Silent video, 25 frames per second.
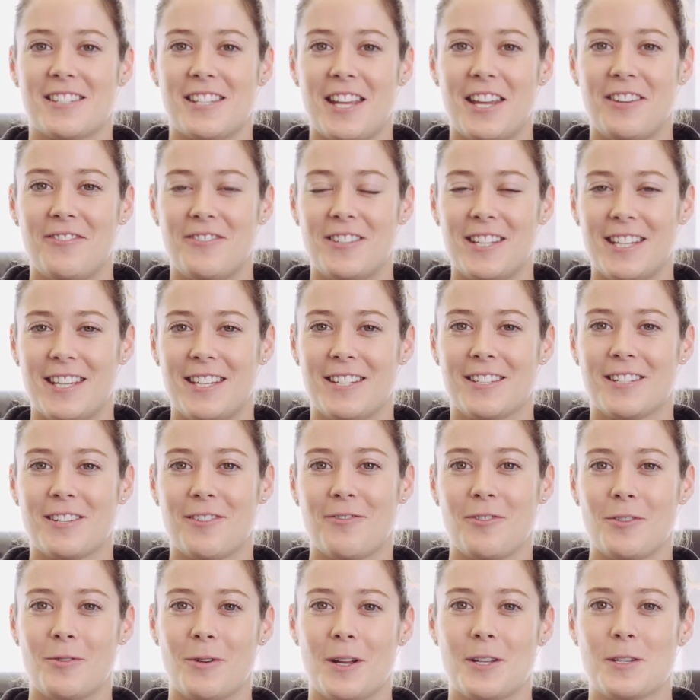Safety is
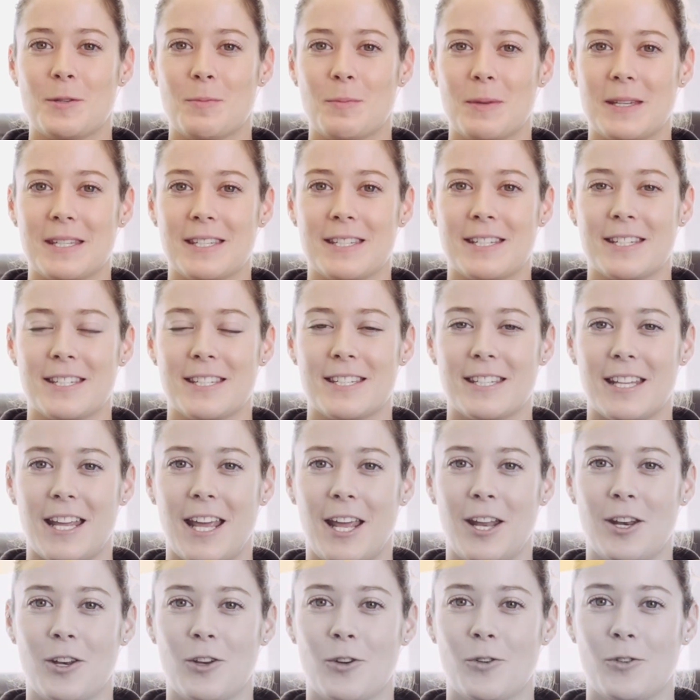everyone's business,
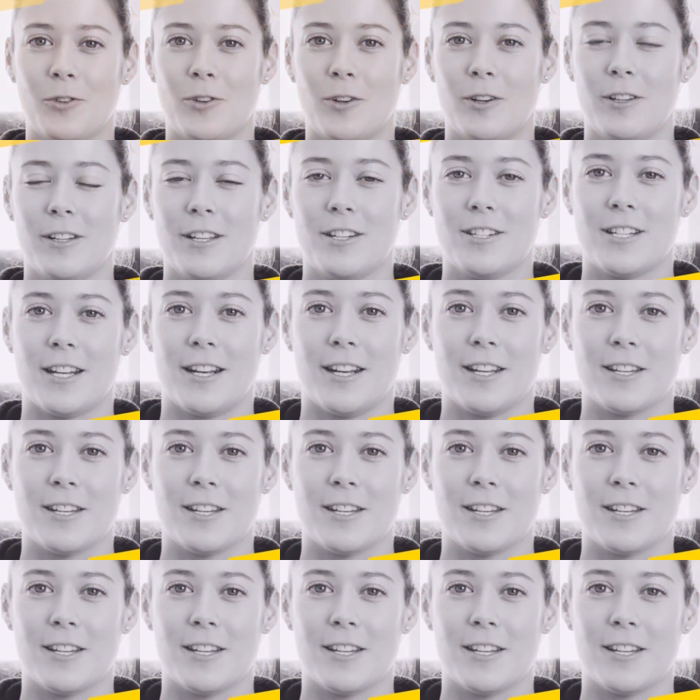and your knowledge and